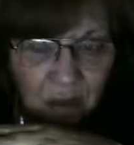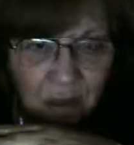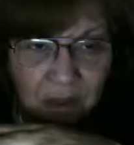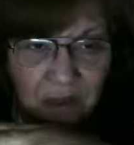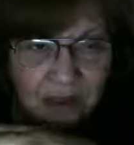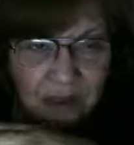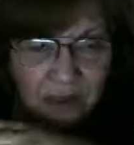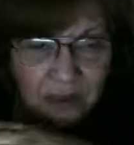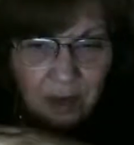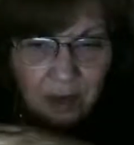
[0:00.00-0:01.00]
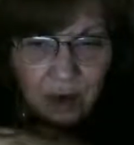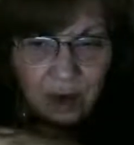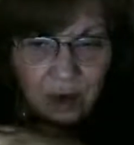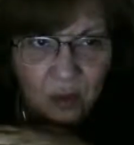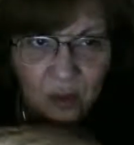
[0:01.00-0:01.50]
but it's like they were
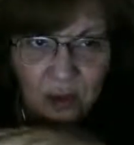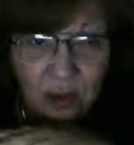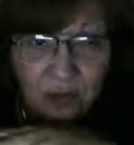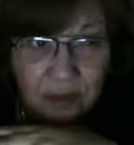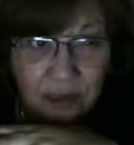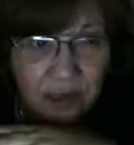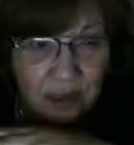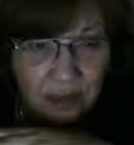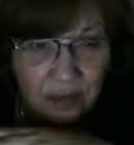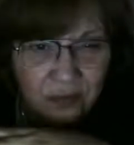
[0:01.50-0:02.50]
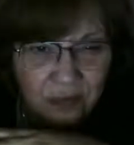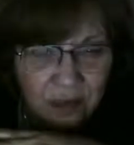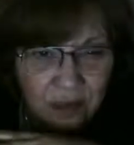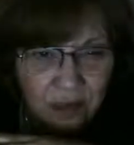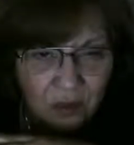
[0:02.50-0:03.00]
all part of his life
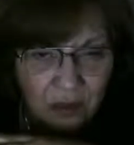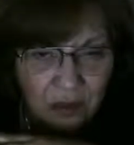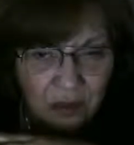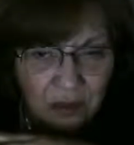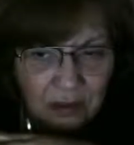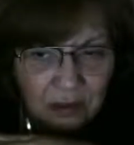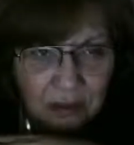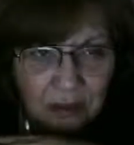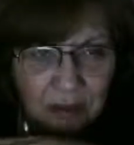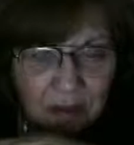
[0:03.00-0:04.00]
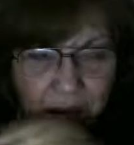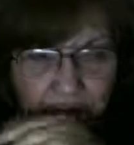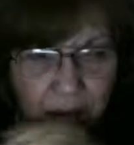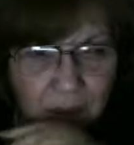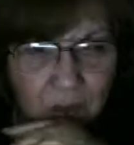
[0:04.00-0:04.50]
as well,
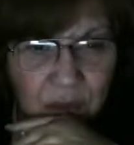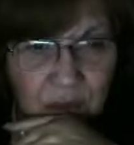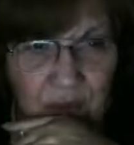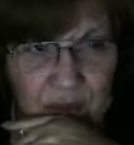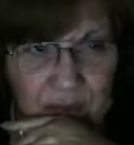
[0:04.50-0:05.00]
that would know